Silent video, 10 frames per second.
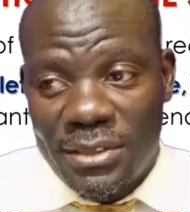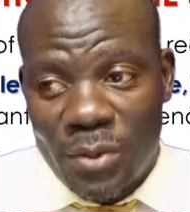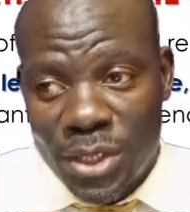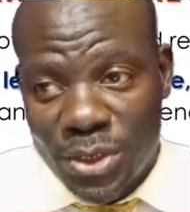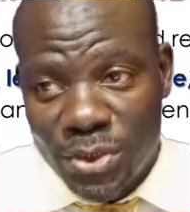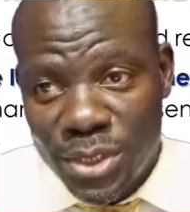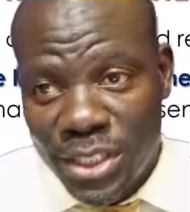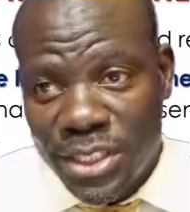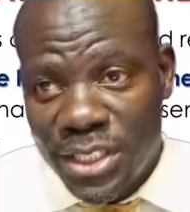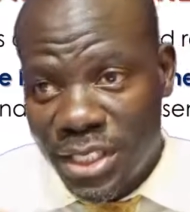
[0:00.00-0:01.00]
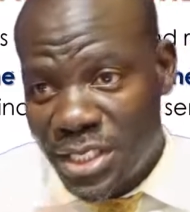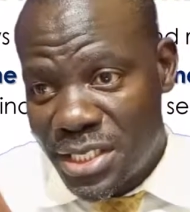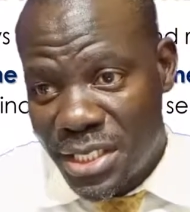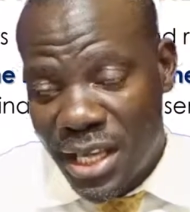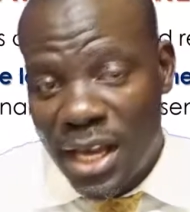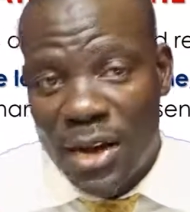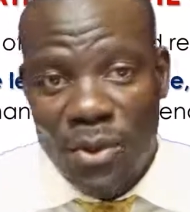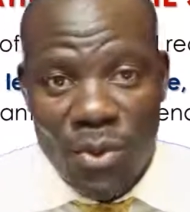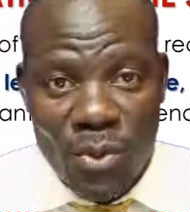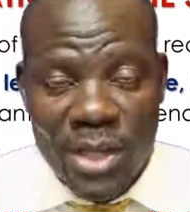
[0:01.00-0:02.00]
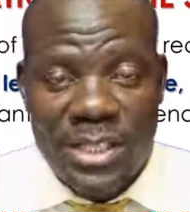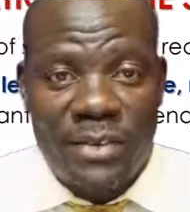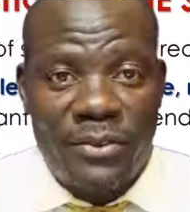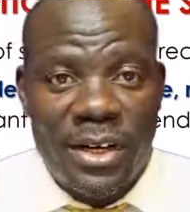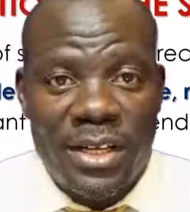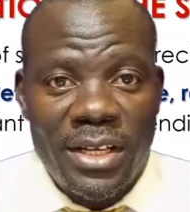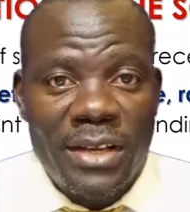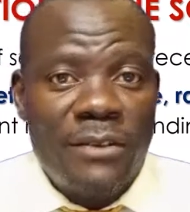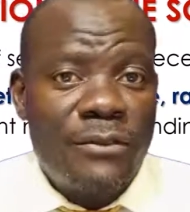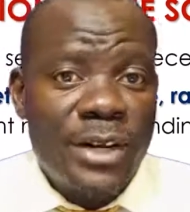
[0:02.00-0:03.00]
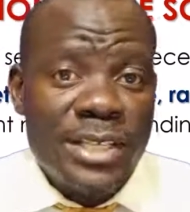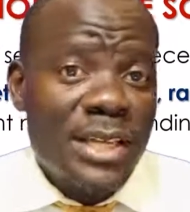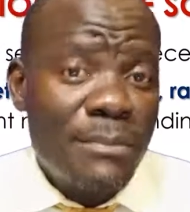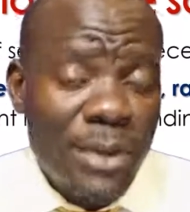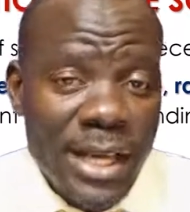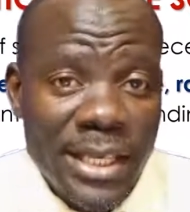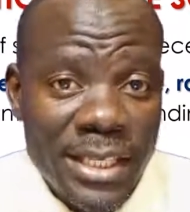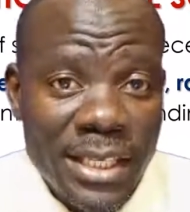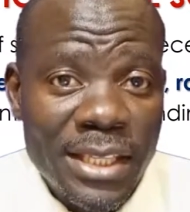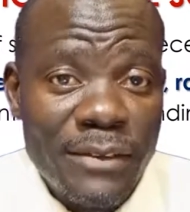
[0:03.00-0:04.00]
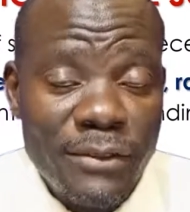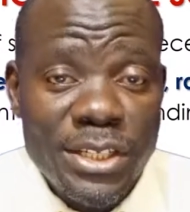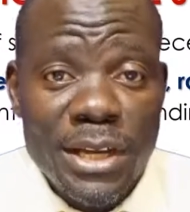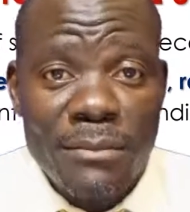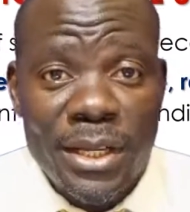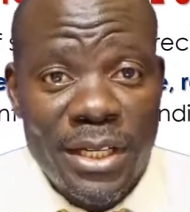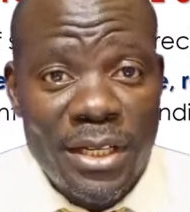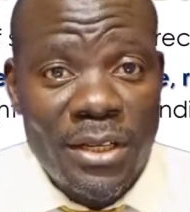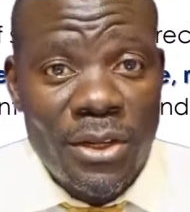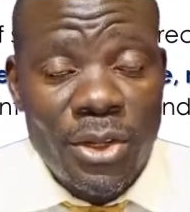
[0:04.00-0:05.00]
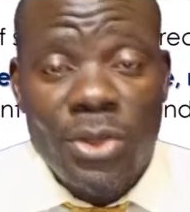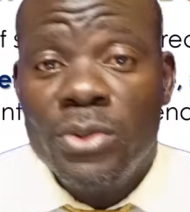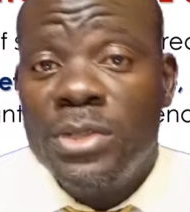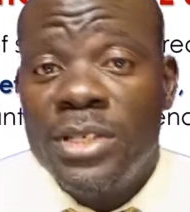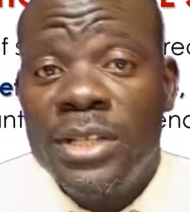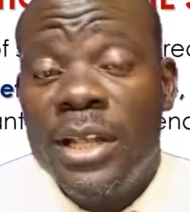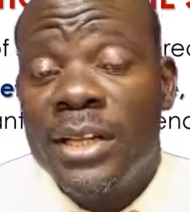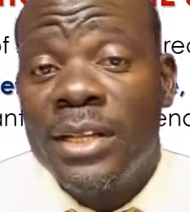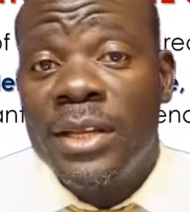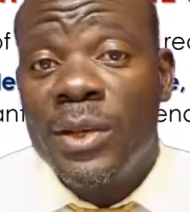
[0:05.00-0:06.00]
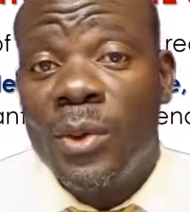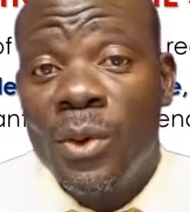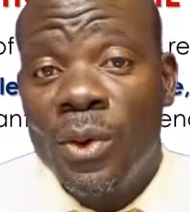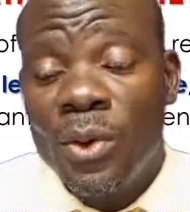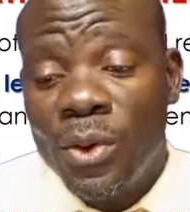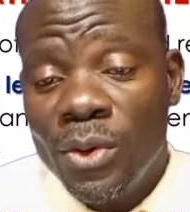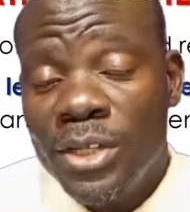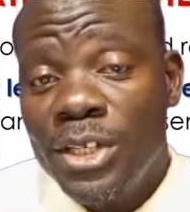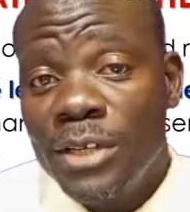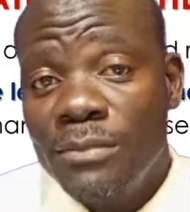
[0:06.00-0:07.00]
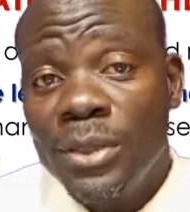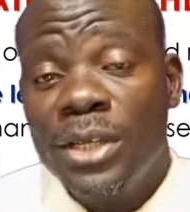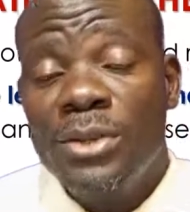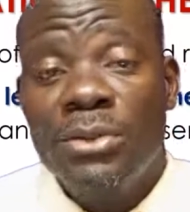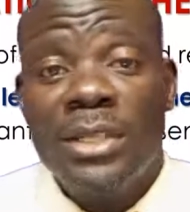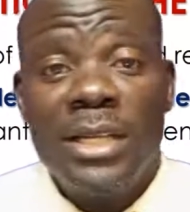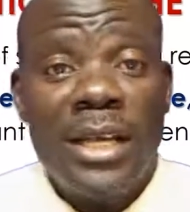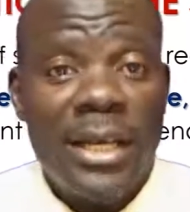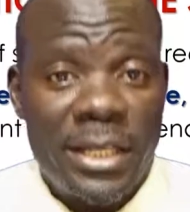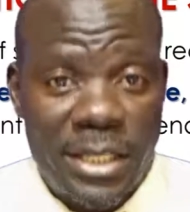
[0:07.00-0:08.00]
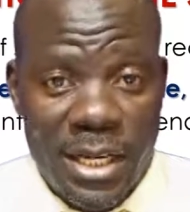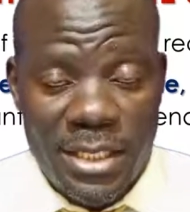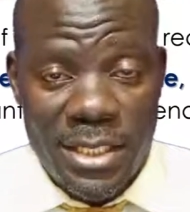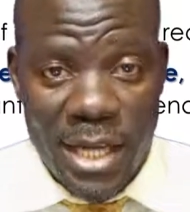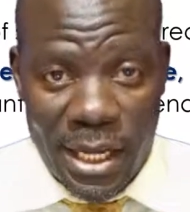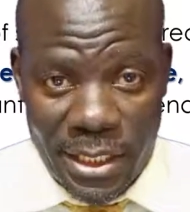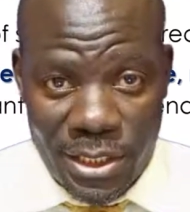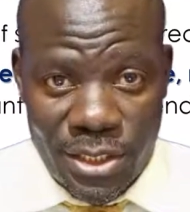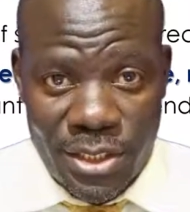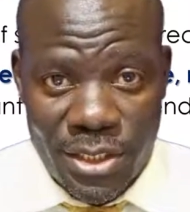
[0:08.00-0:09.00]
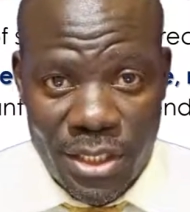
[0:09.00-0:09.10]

what you need is there or whatever. For example, like the fishermen, you see that they go deep into the lake at night.